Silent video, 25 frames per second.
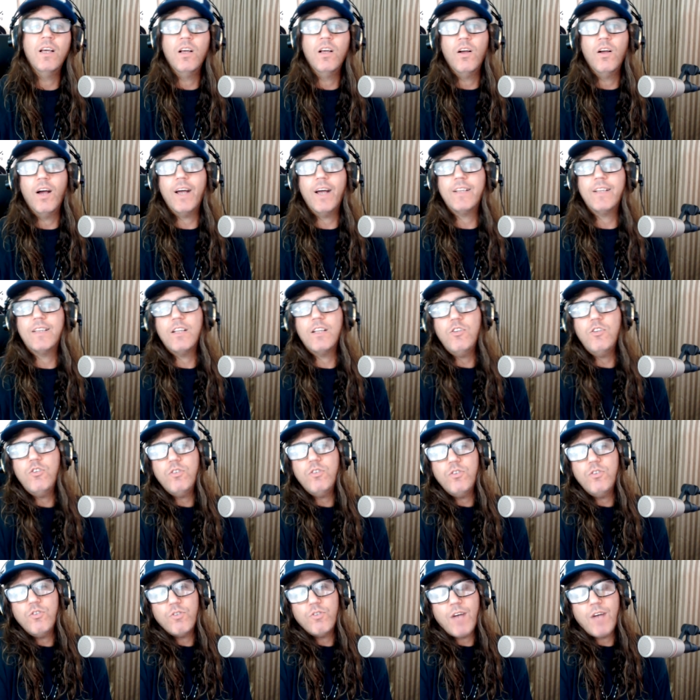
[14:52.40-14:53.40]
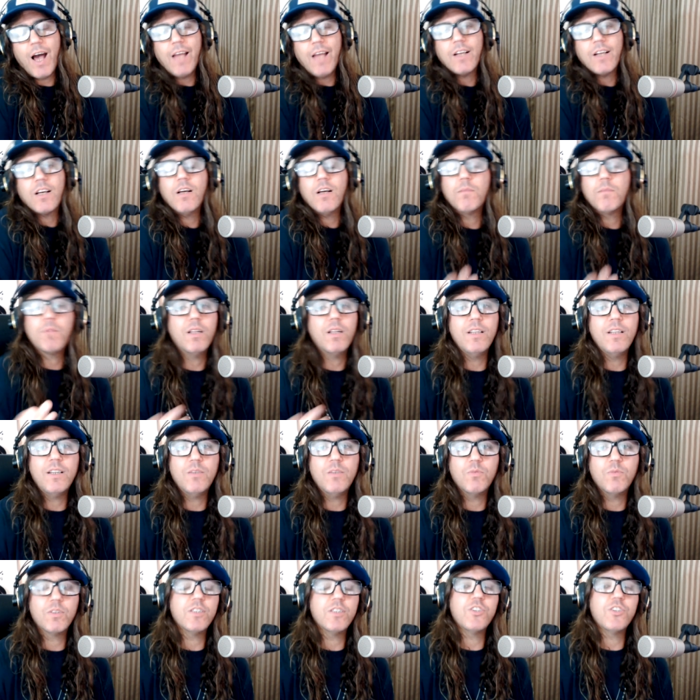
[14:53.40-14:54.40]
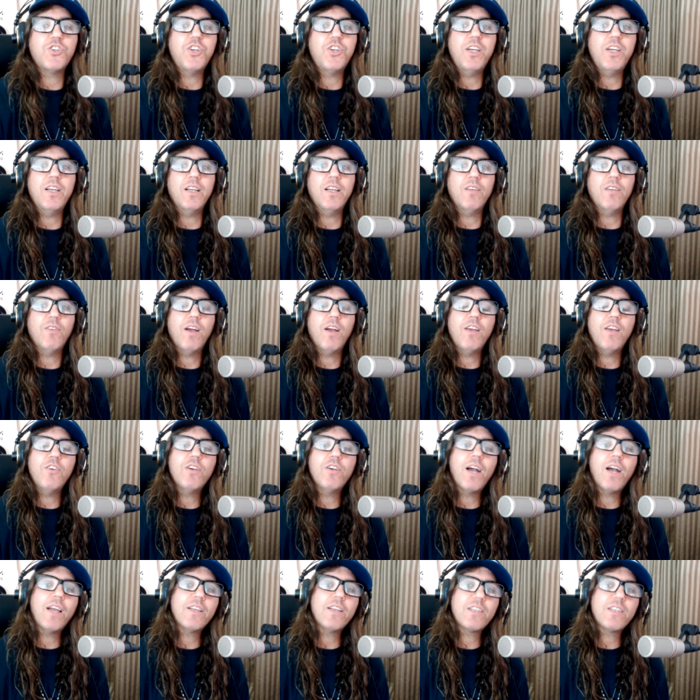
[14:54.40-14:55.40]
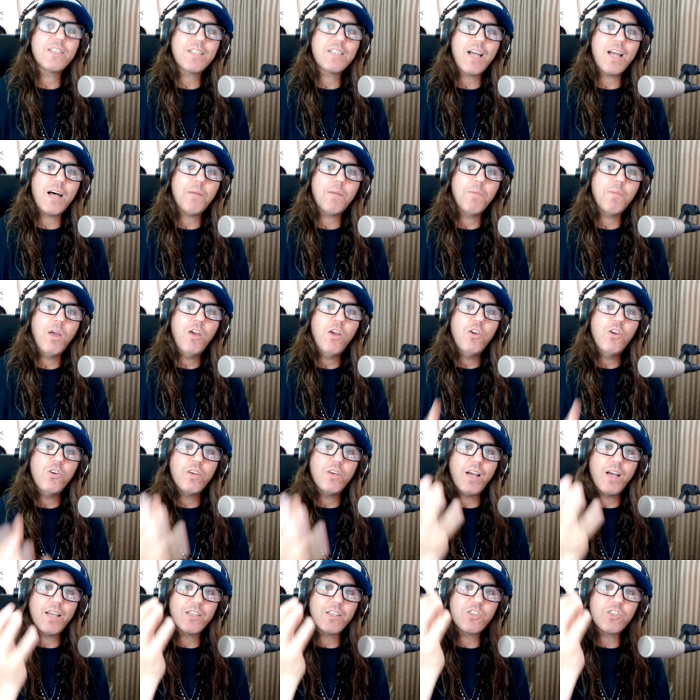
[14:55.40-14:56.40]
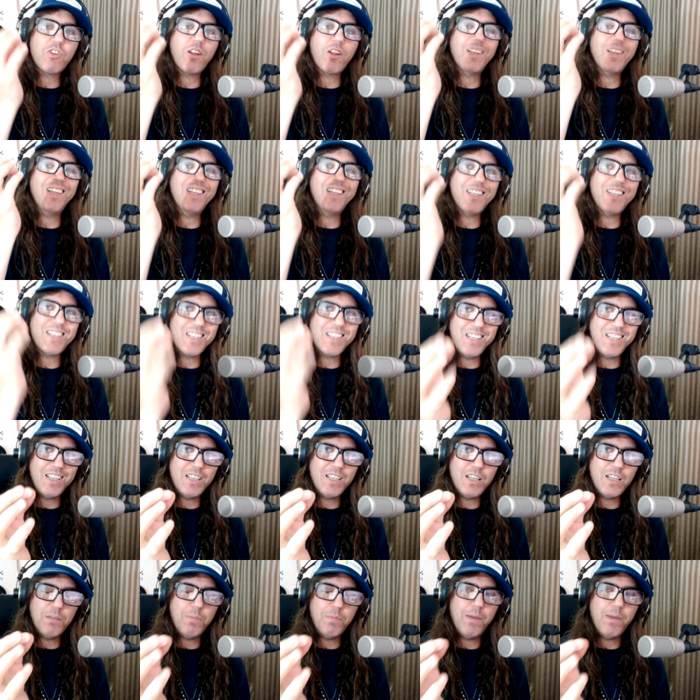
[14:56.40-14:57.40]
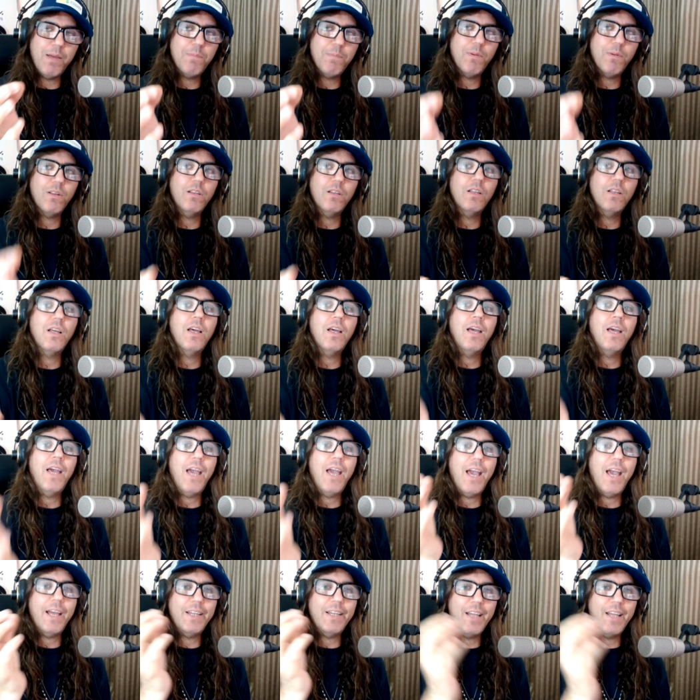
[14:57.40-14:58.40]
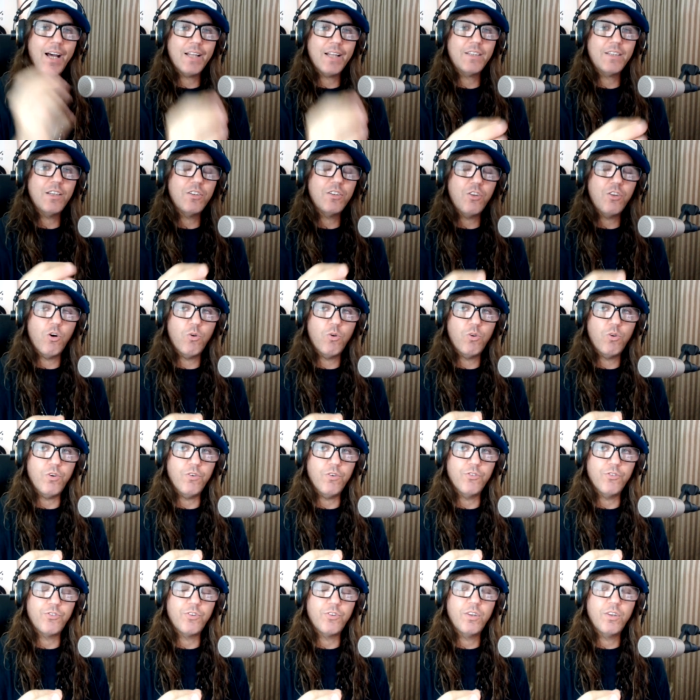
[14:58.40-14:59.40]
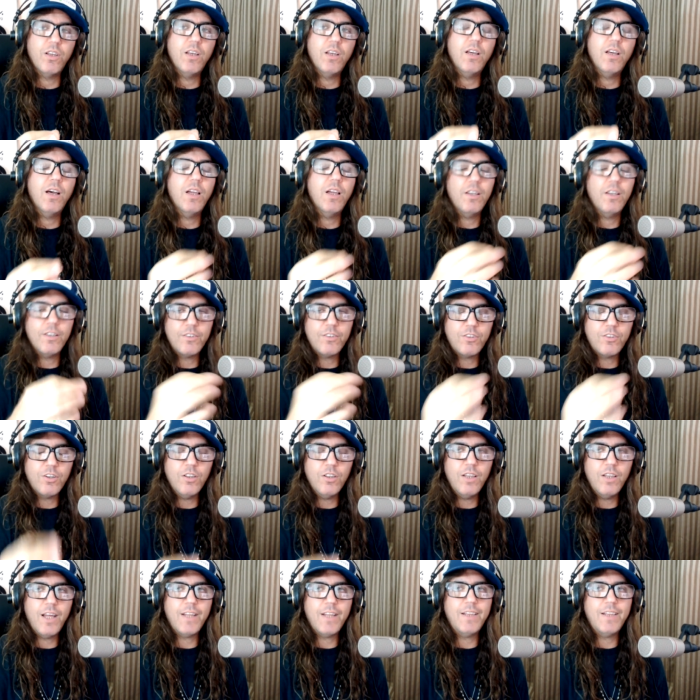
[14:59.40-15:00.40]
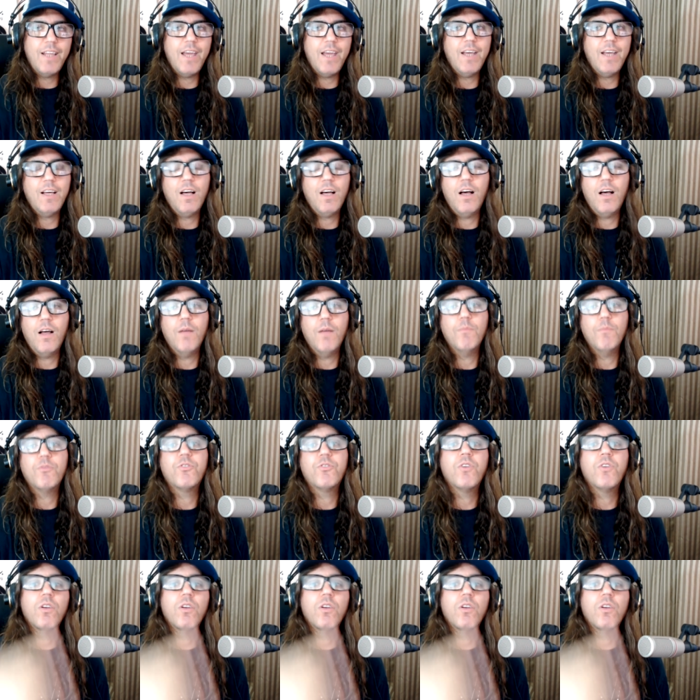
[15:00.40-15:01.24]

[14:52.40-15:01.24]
right? Then you you got to come clean with the cheating, right? You got to stop. You got to start listening to the people and not the donors. And until that day comes,